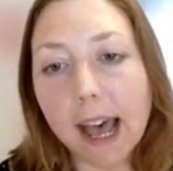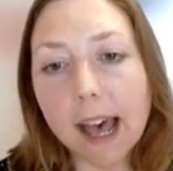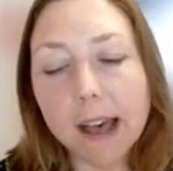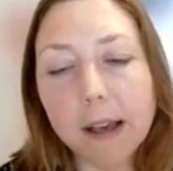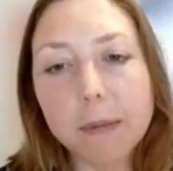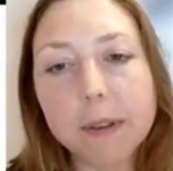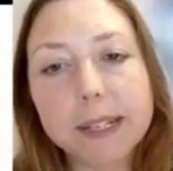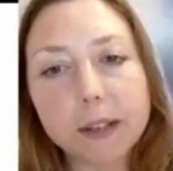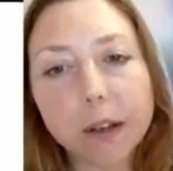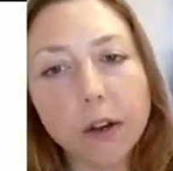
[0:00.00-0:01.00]

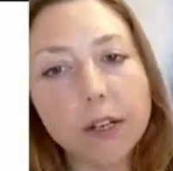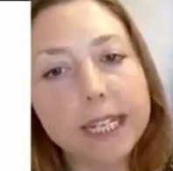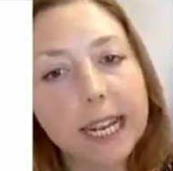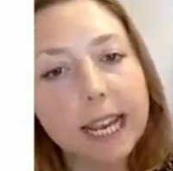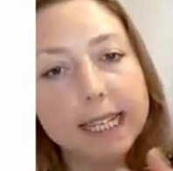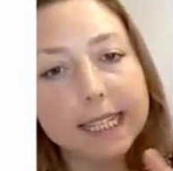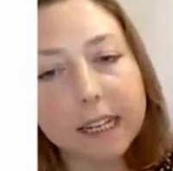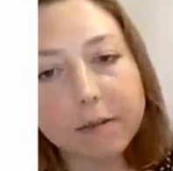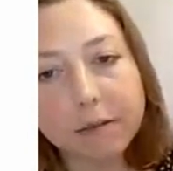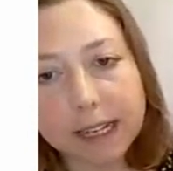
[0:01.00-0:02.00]
So
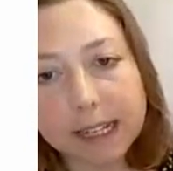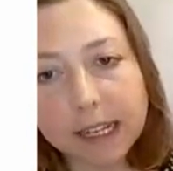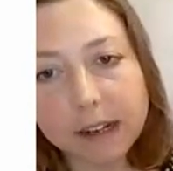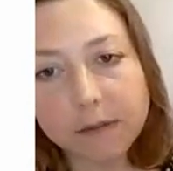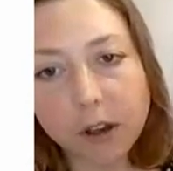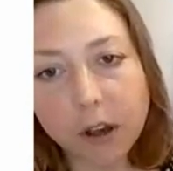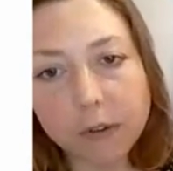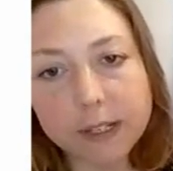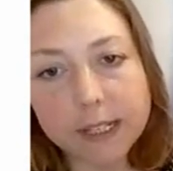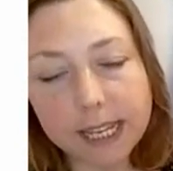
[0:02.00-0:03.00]
TIC really
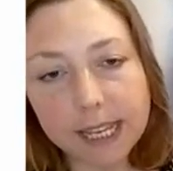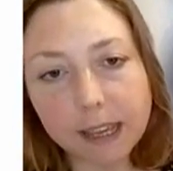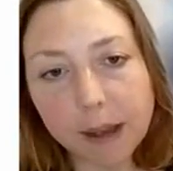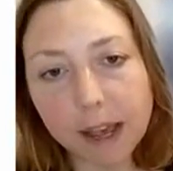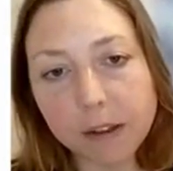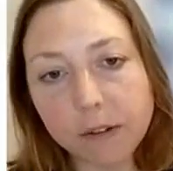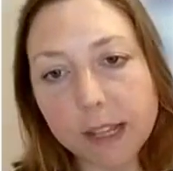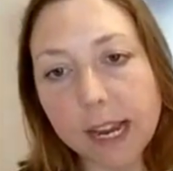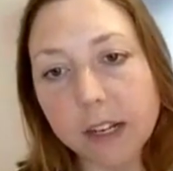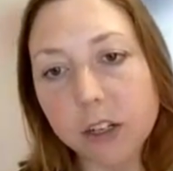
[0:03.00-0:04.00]
involves thinking about the
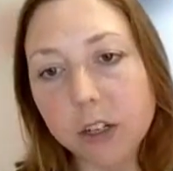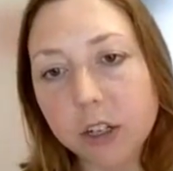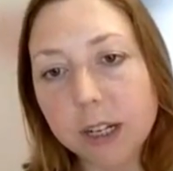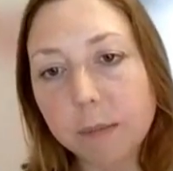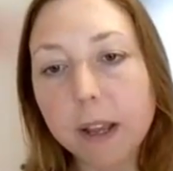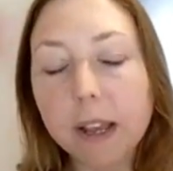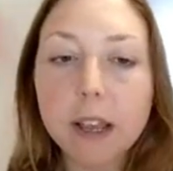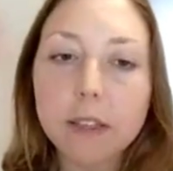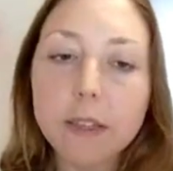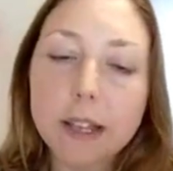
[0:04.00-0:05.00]
relationship
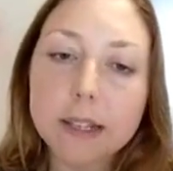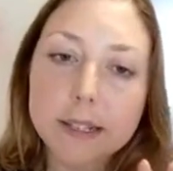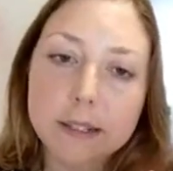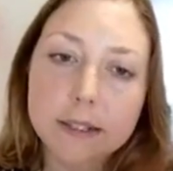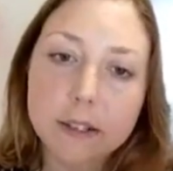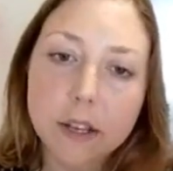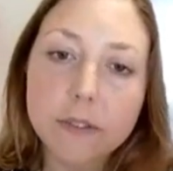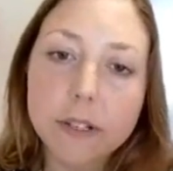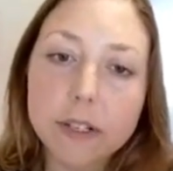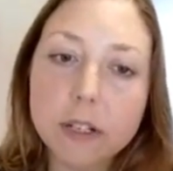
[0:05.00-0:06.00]
that
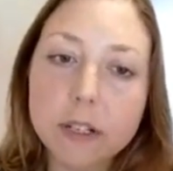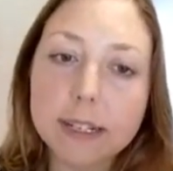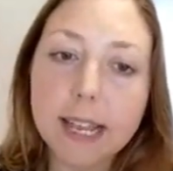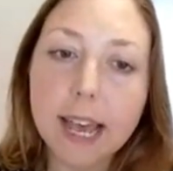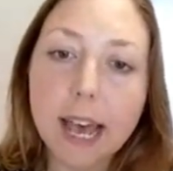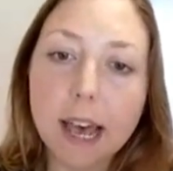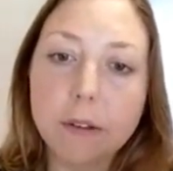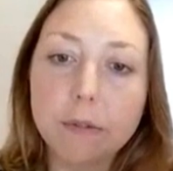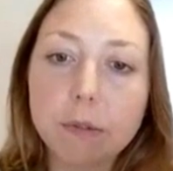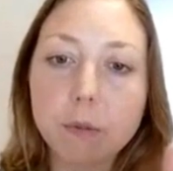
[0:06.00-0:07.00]
service users
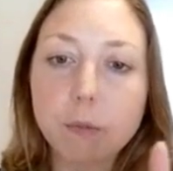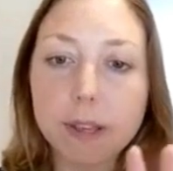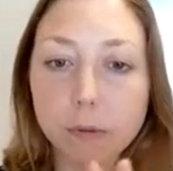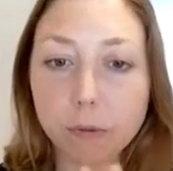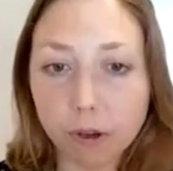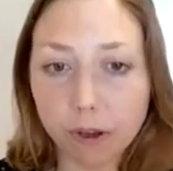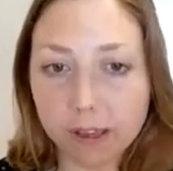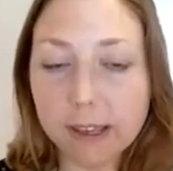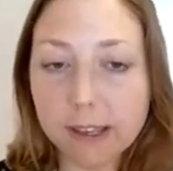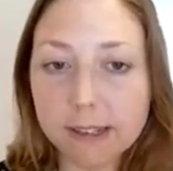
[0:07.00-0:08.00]
have with
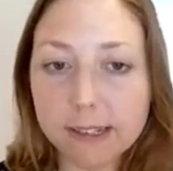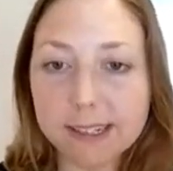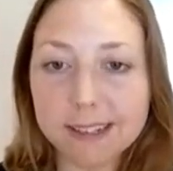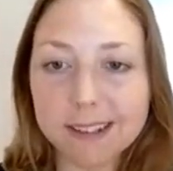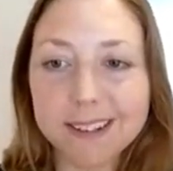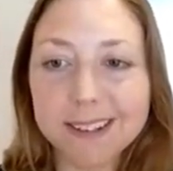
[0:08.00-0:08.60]
workers.